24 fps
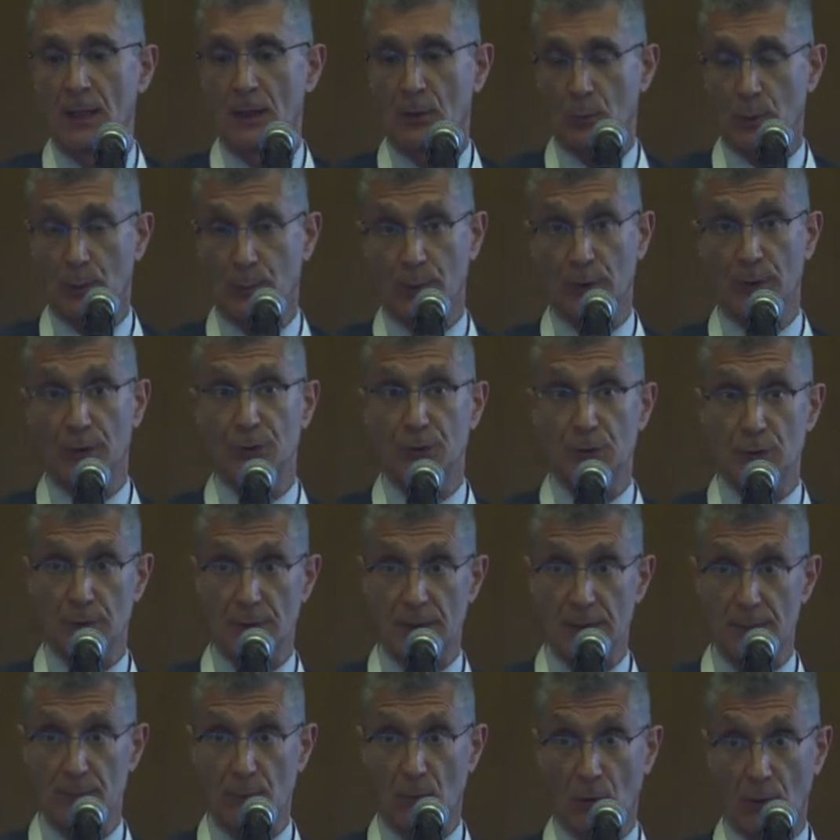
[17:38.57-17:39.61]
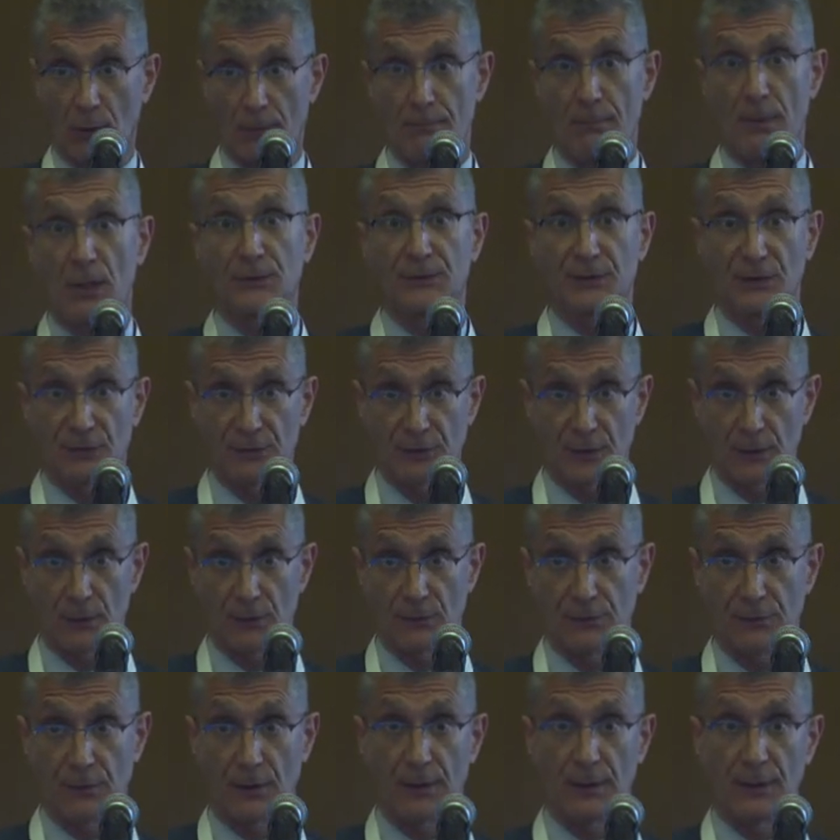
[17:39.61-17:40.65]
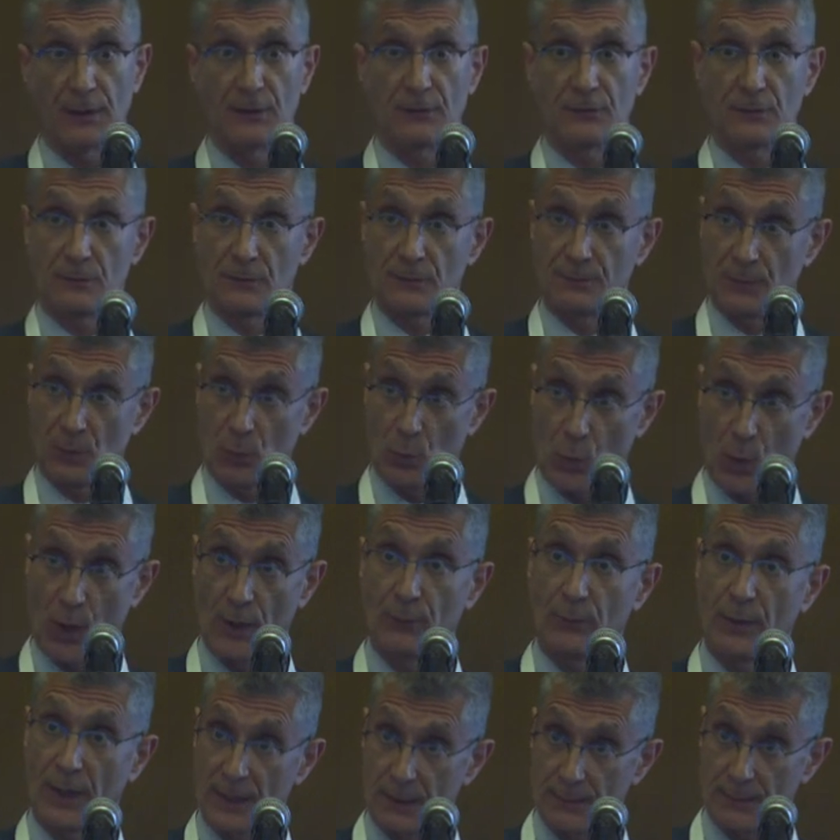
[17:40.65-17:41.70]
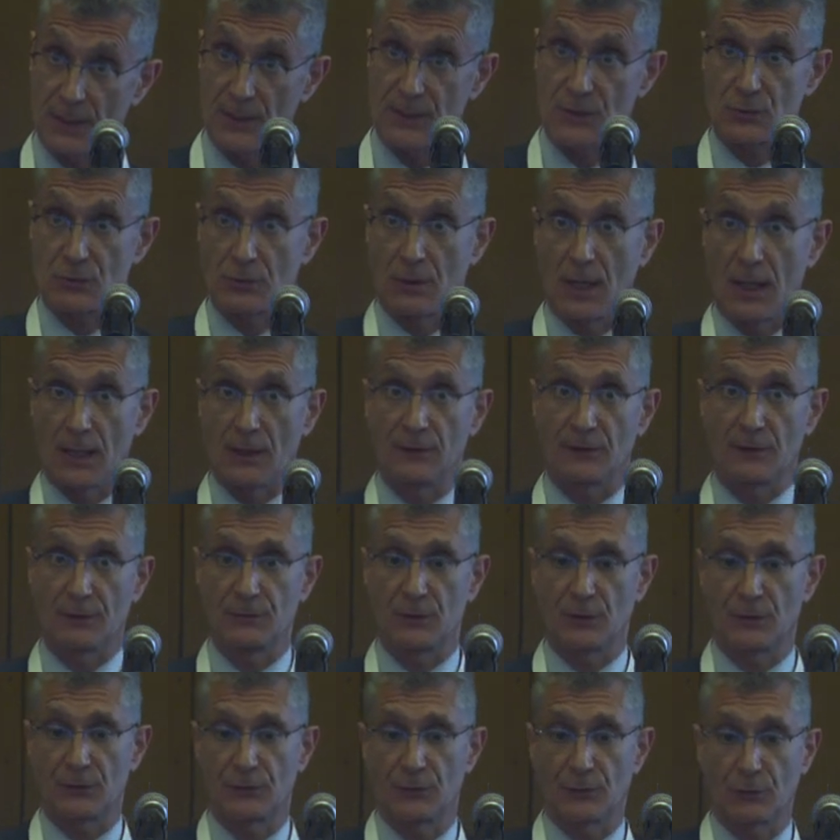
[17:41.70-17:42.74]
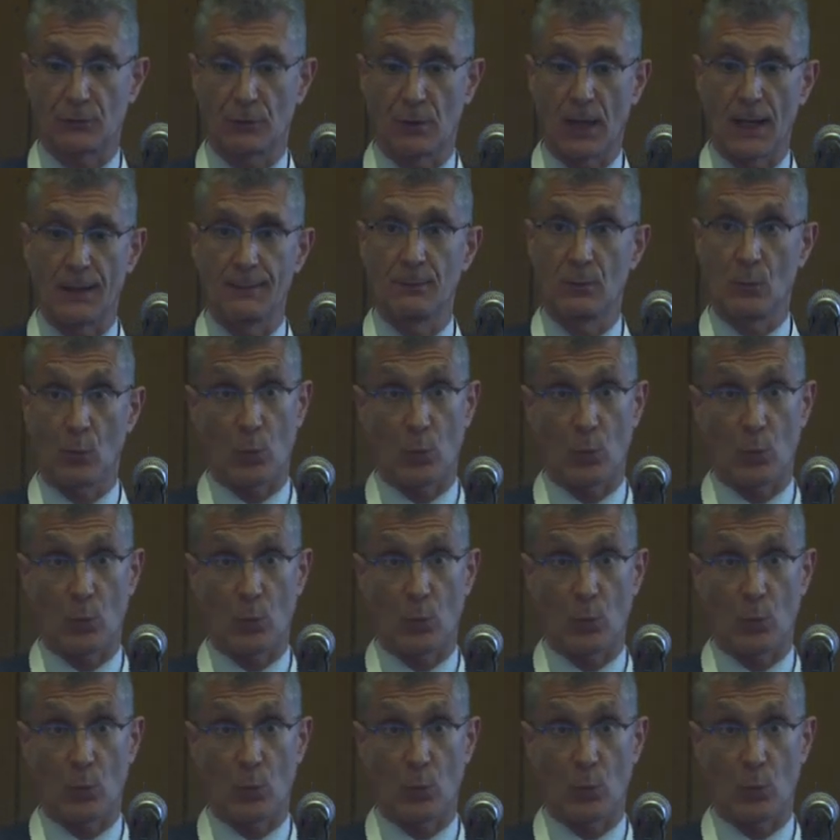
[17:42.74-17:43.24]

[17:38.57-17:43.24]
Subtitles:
We really do need more multi-center studies. There's been one randomized trial, as I just described.